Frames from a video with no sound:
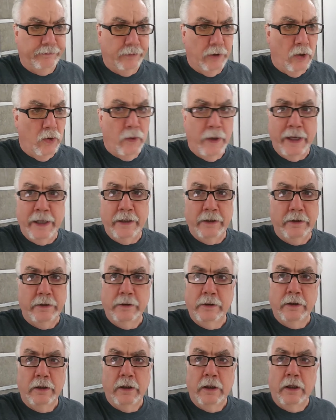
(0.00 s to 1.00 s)
08
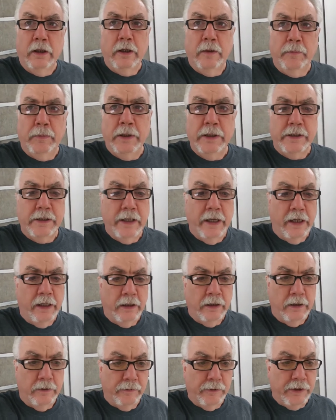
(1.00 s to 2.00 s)

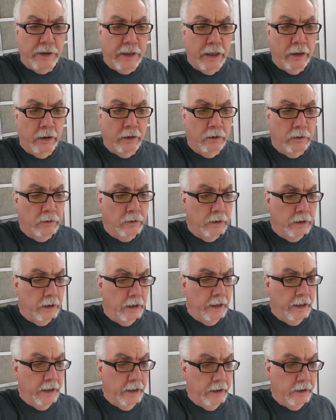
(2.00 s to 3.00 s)
Mustang that was yellow,
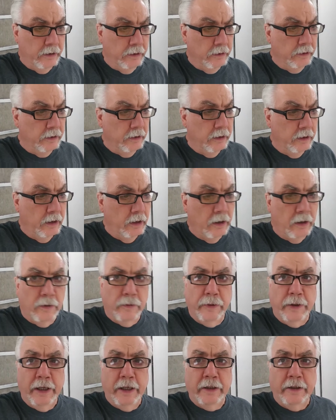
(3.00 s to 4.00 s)
and
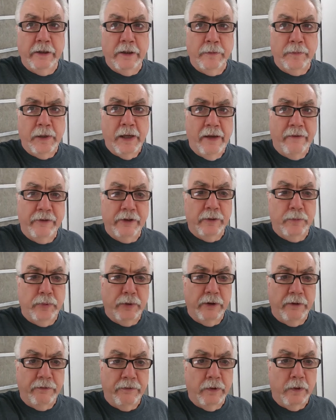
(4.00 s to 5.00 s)
we ended up having to put
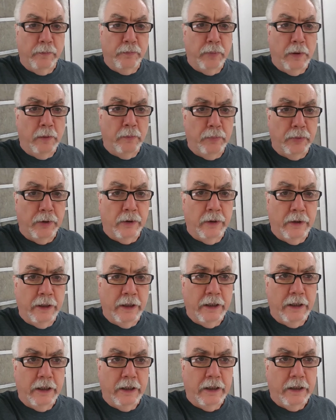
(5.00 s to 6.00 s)
a front bumper on it,
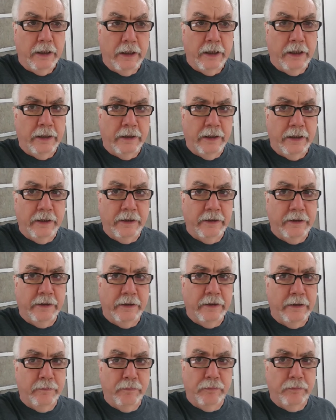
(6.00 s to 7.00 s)
and they
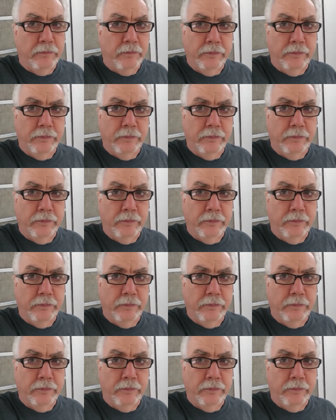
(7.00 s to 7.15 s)
didn't.